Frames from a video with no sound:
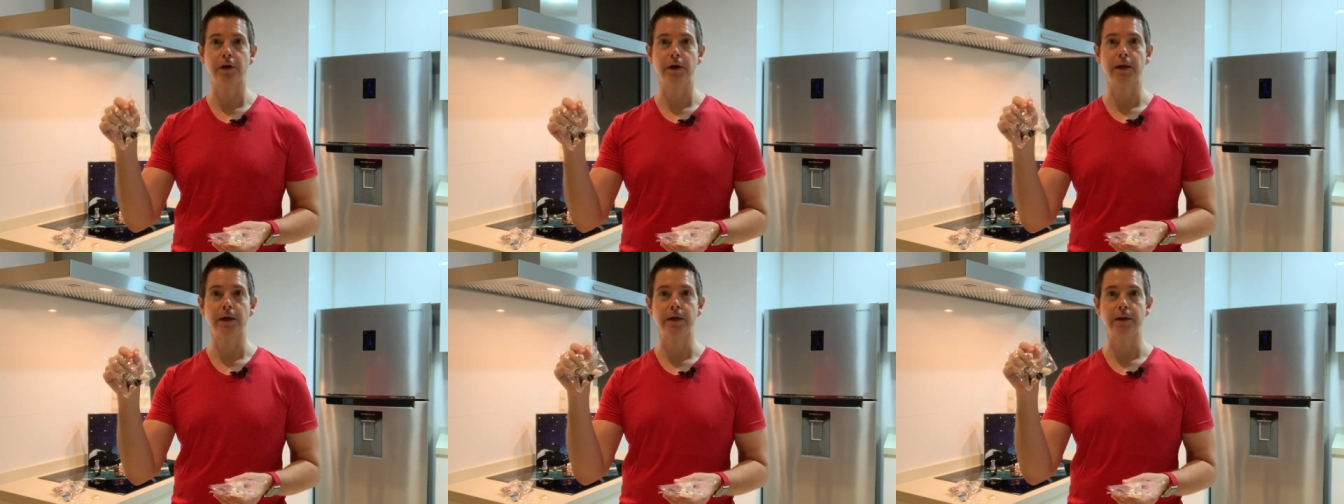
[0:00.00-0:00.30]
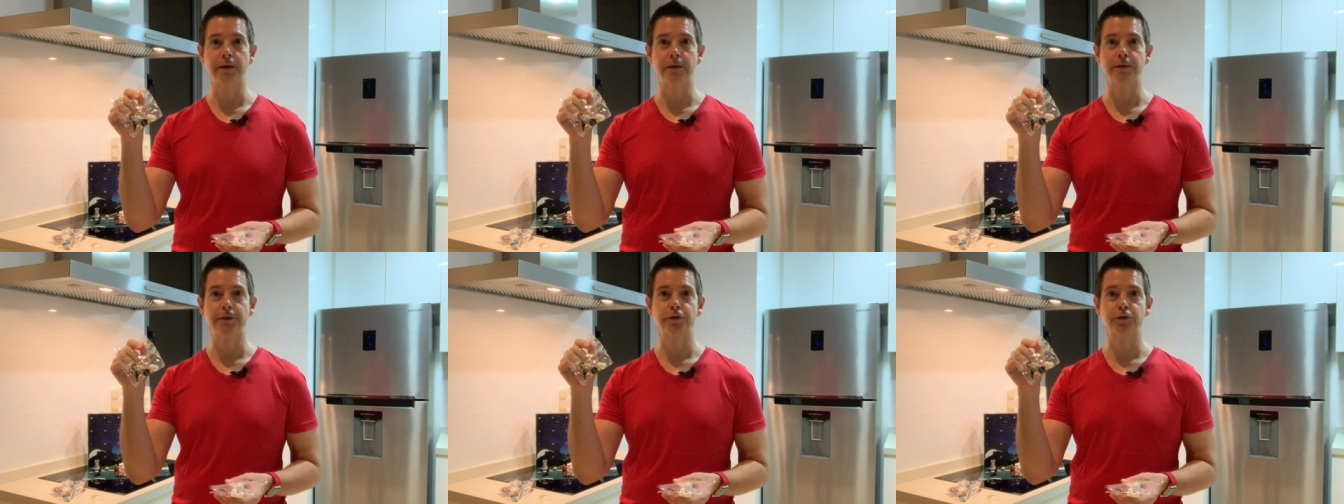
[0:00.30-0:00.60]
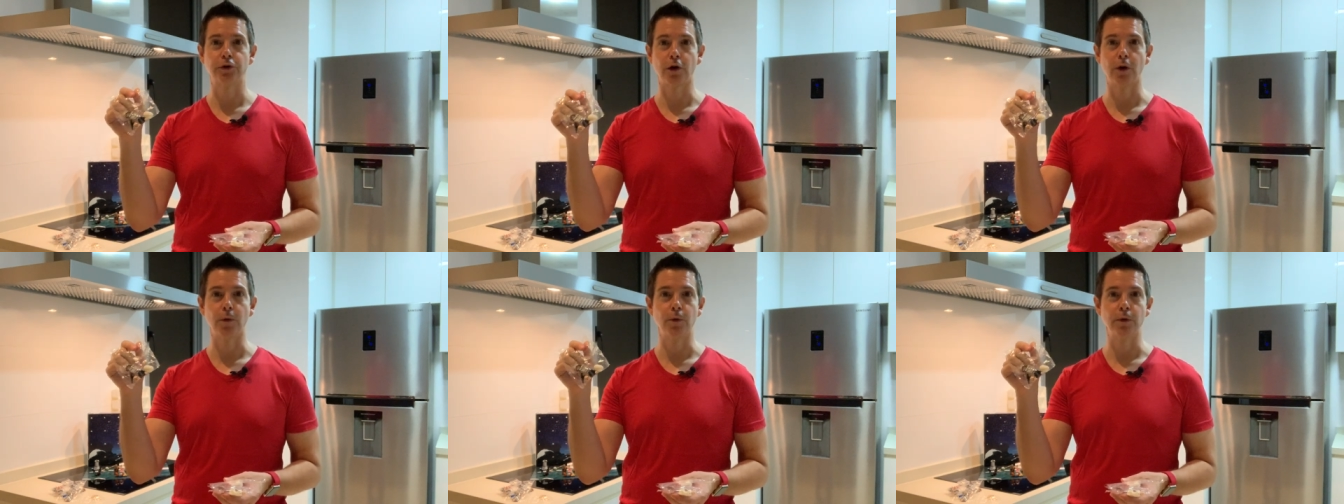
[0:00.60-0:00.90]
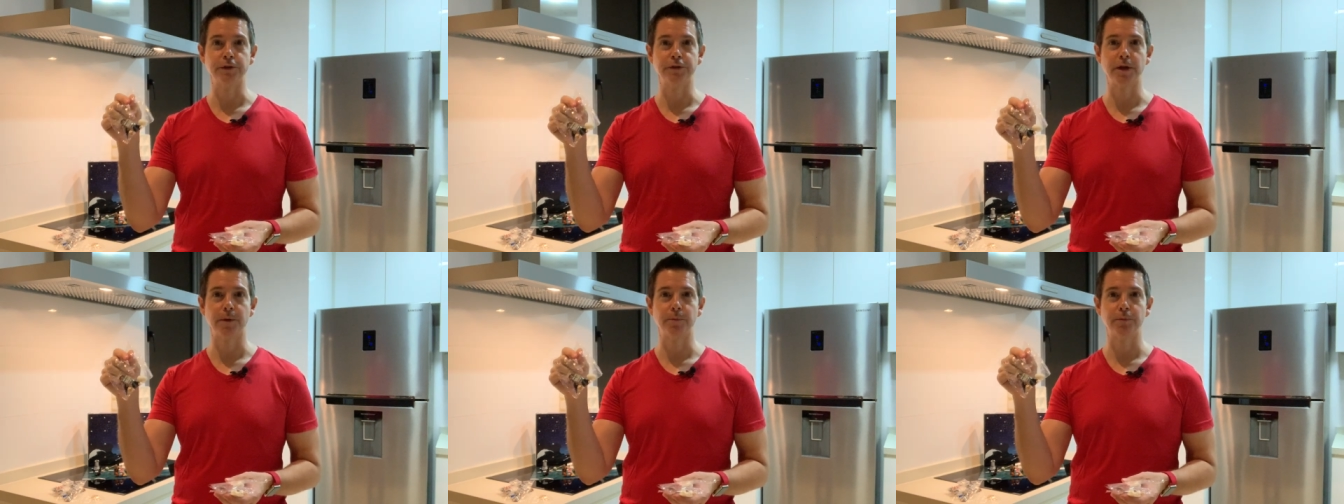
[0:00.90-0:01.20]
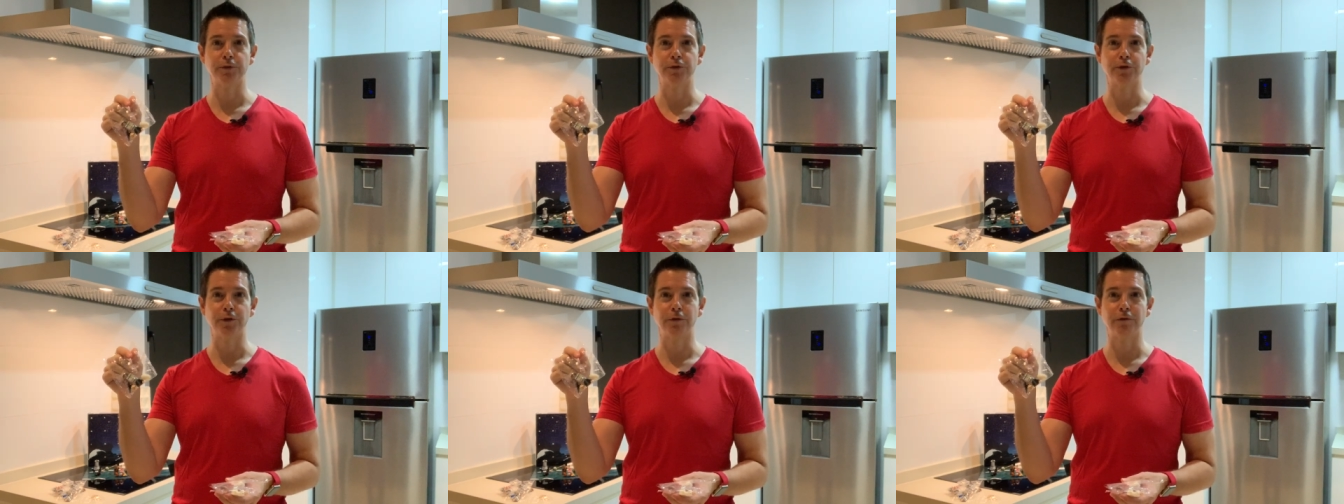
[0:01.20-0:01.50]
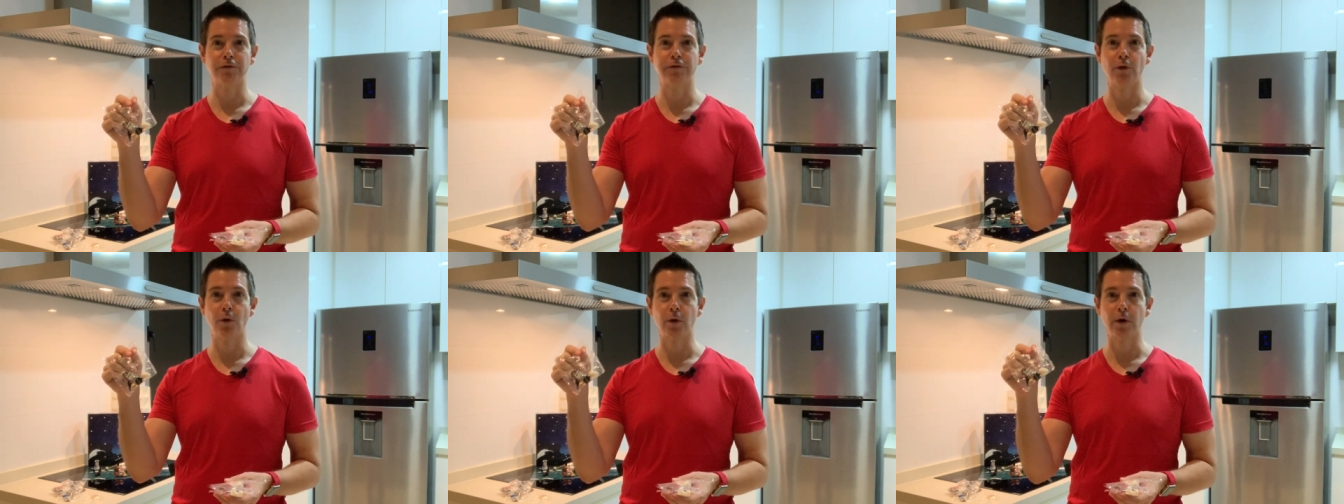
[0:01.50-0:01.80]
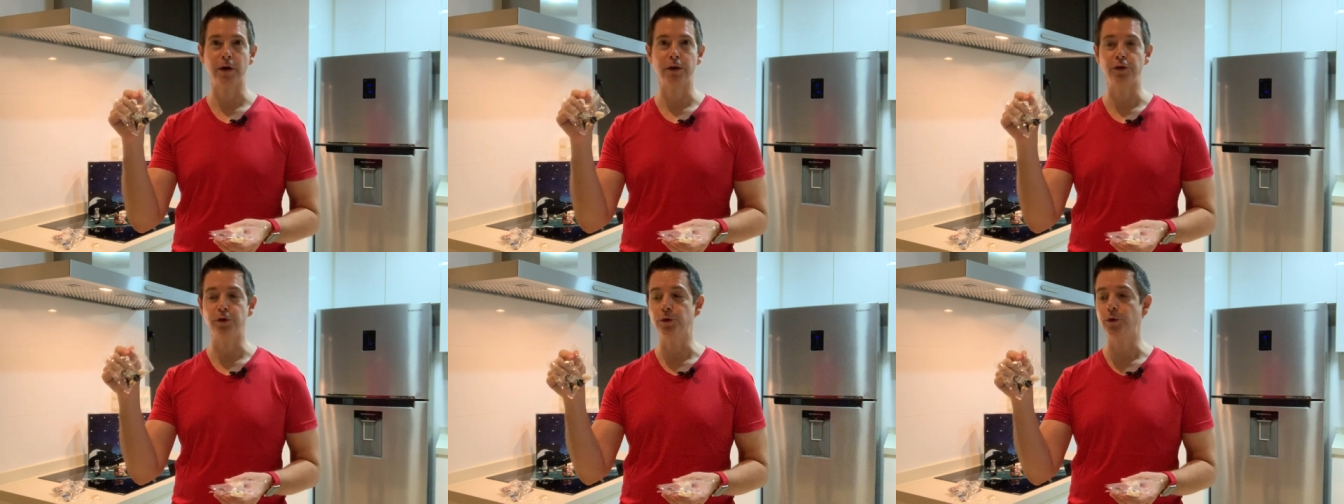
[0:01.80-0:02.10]
in Star Wars Episode
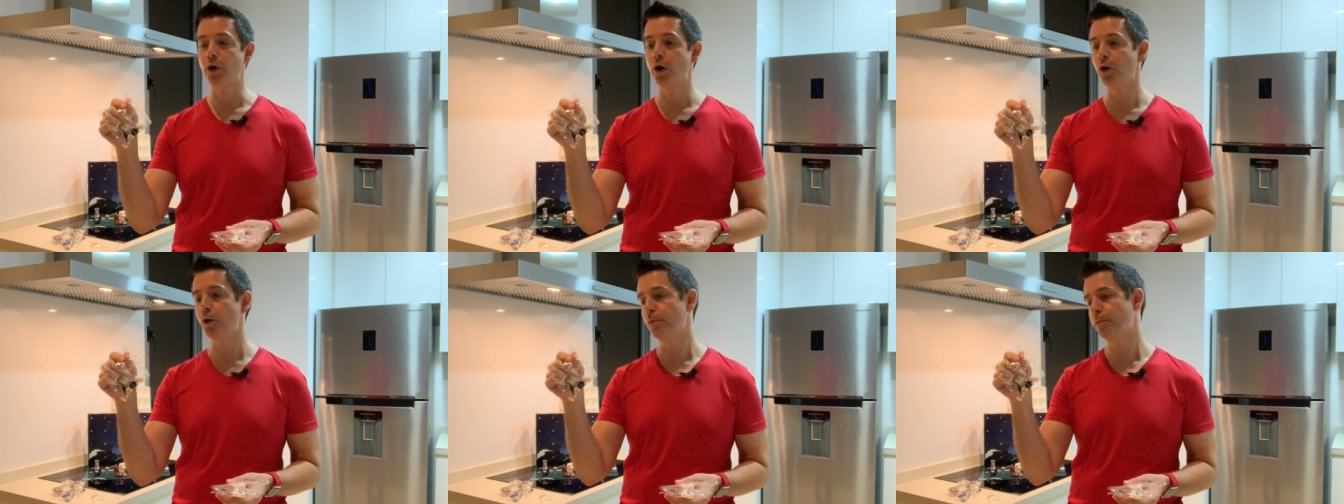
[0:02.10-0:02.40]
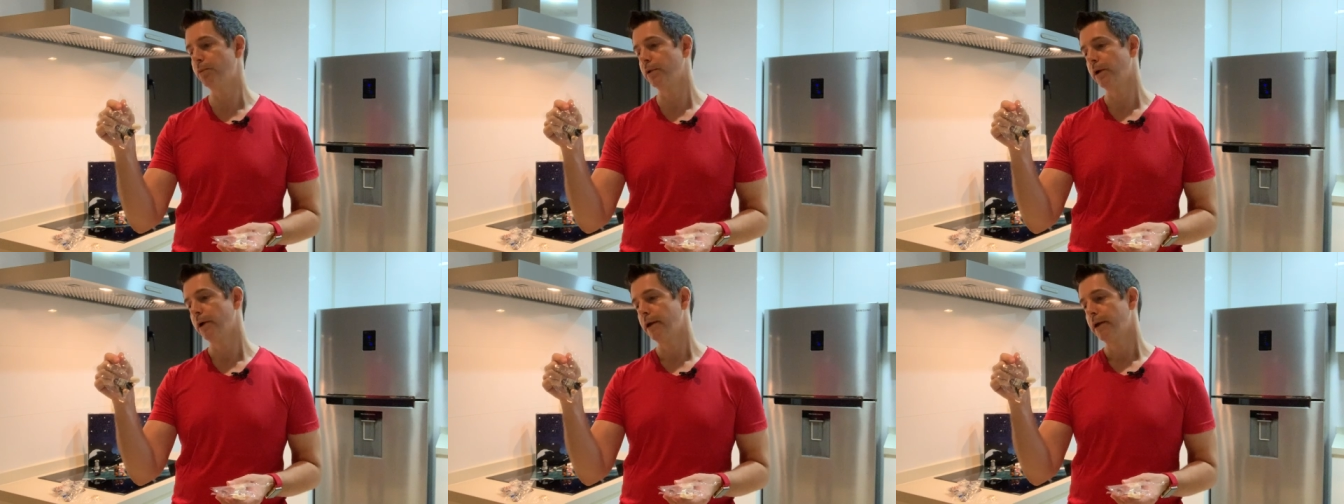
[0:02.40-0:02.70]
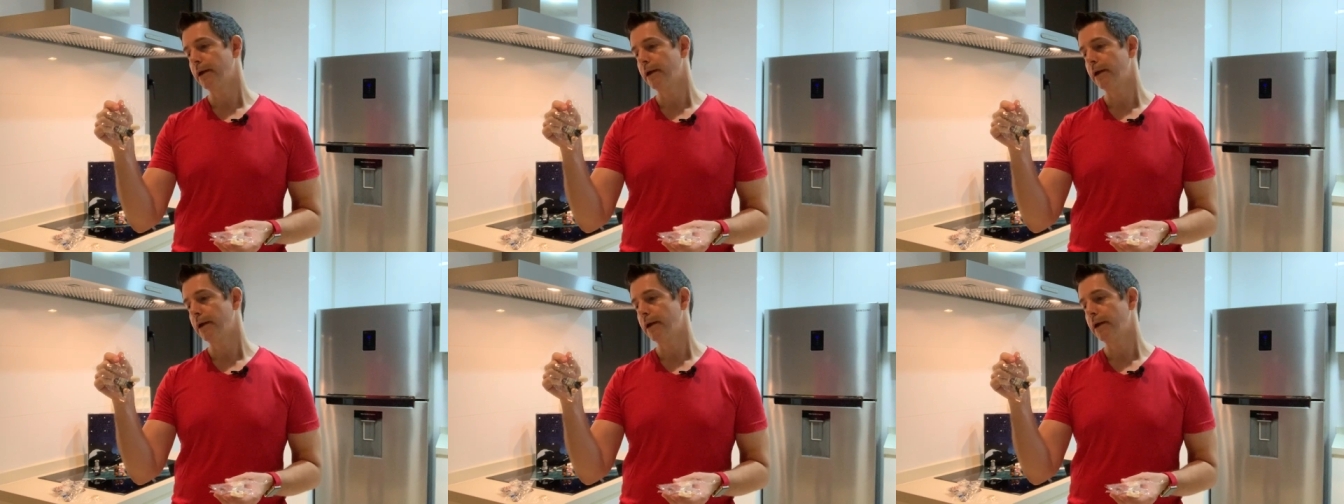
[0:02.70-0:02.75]
4 A New Hope.